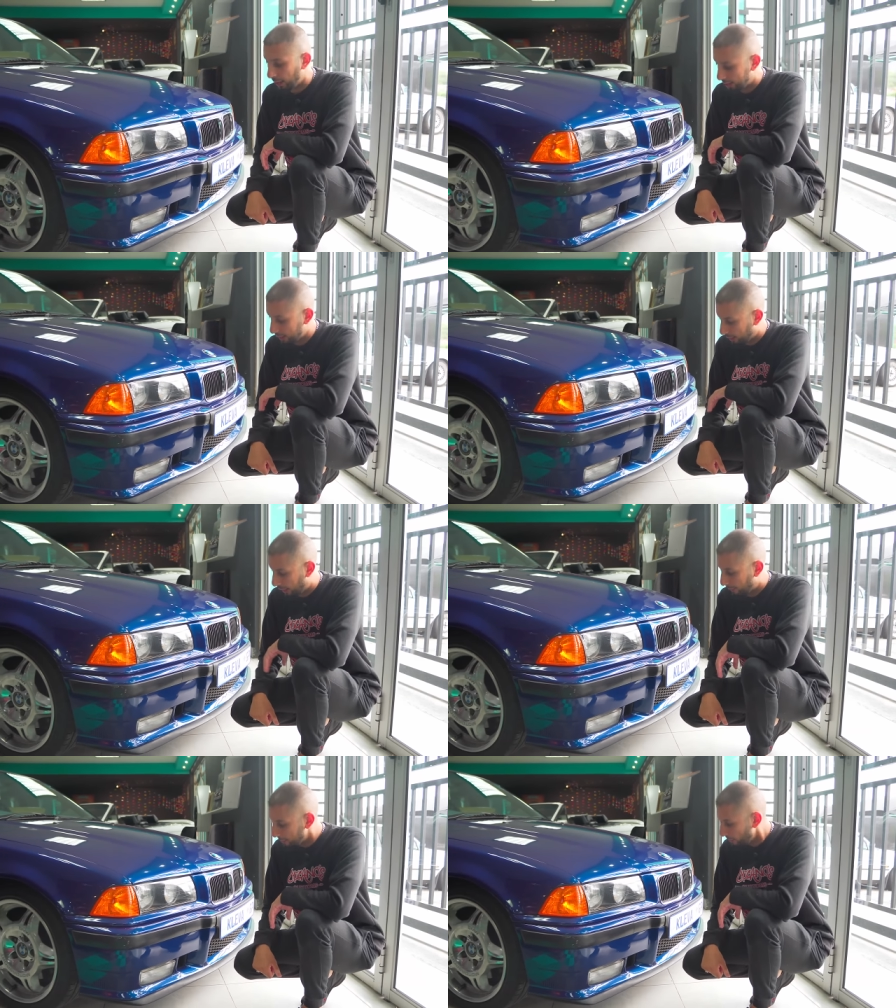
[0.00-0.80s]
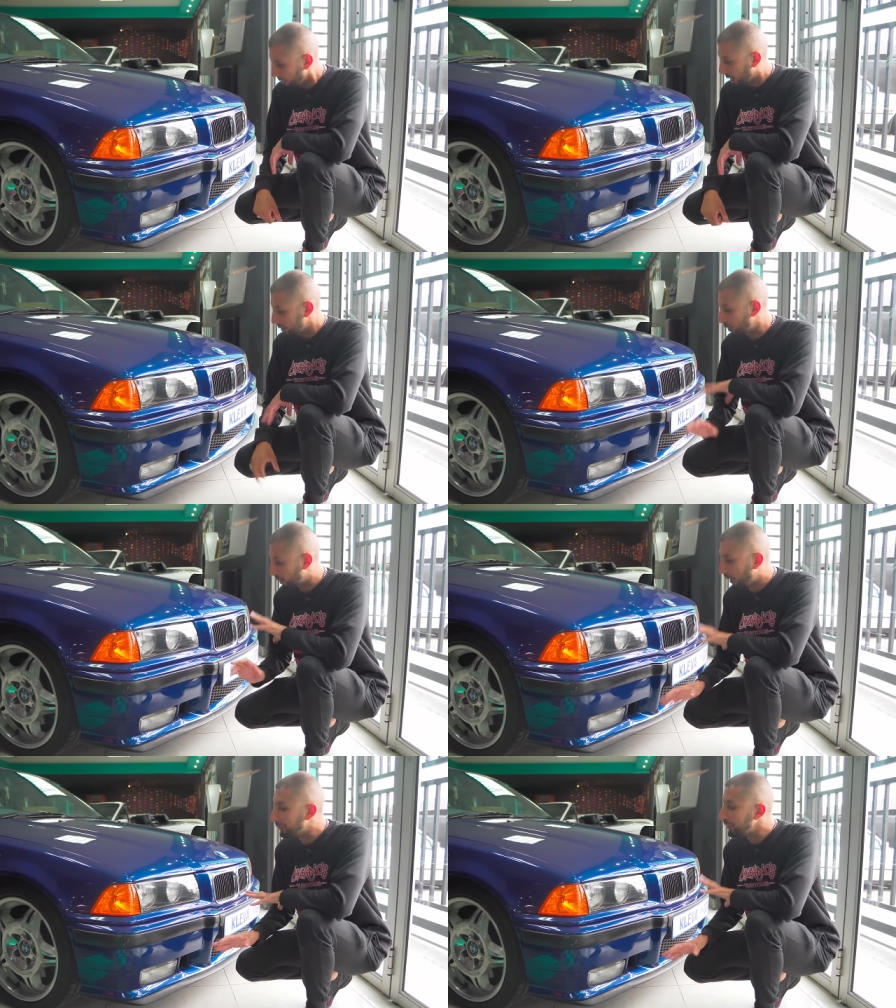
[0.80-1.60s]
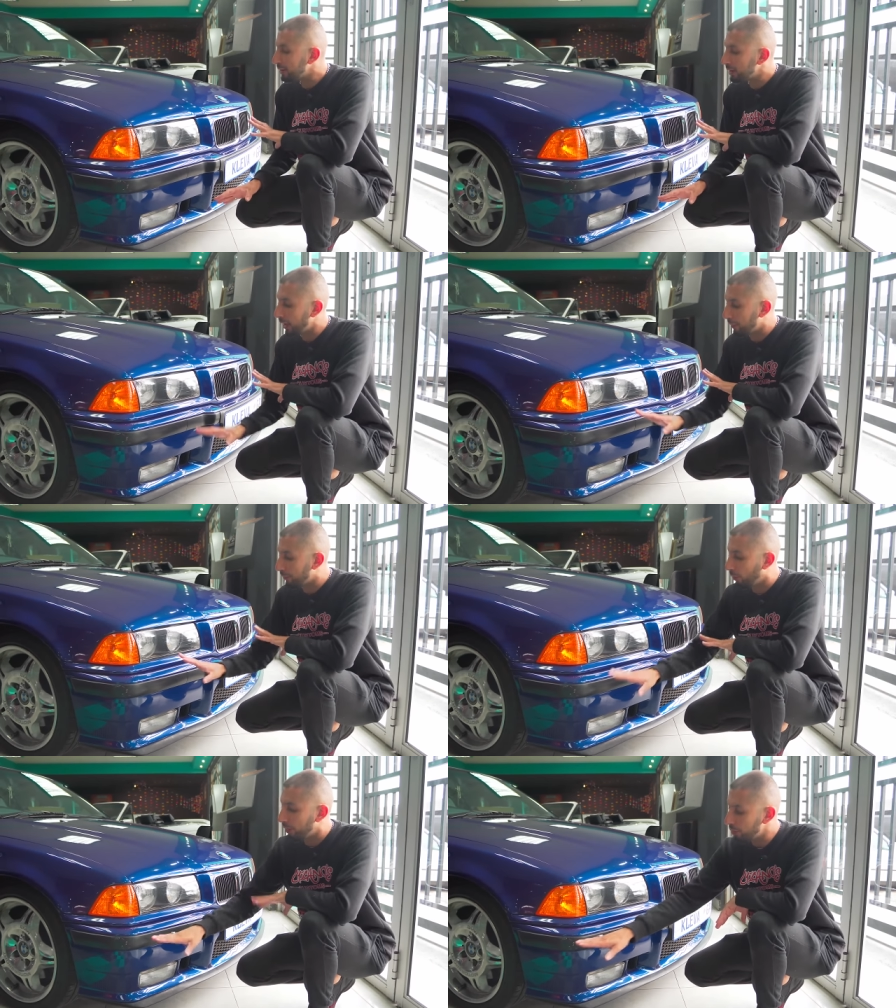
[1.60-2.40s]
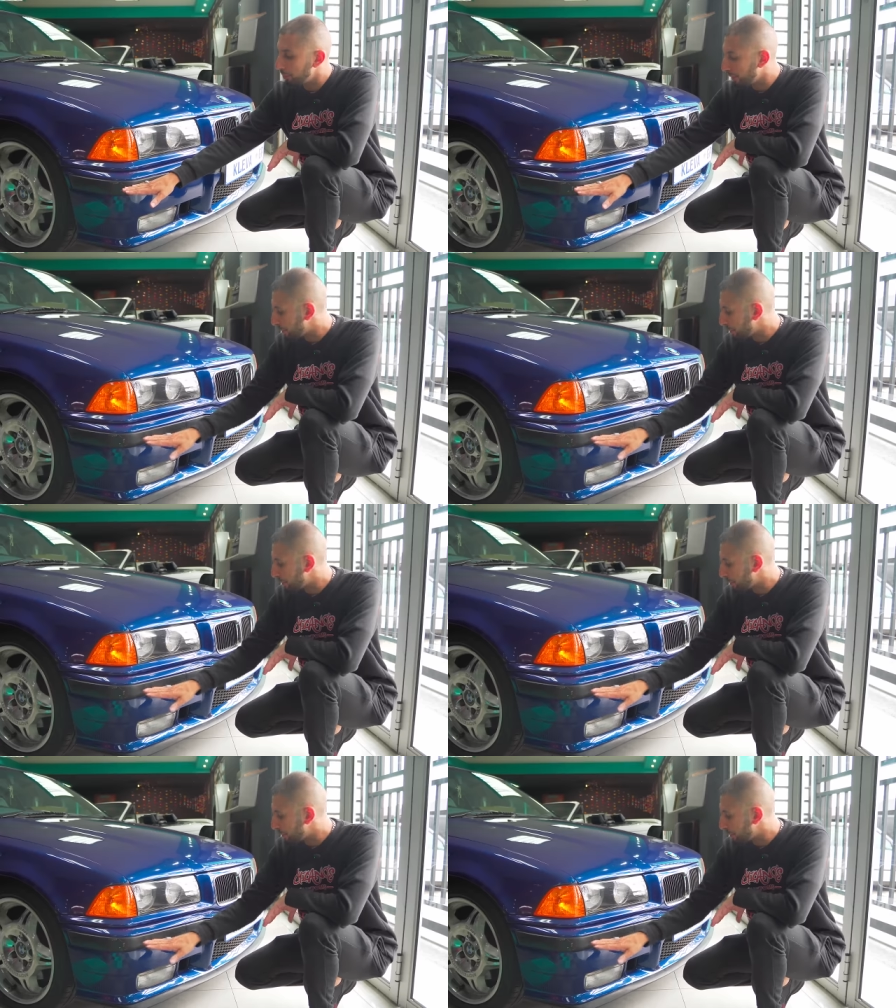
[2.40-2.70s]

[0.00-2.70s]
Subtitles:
etc. So definitely I'm going to be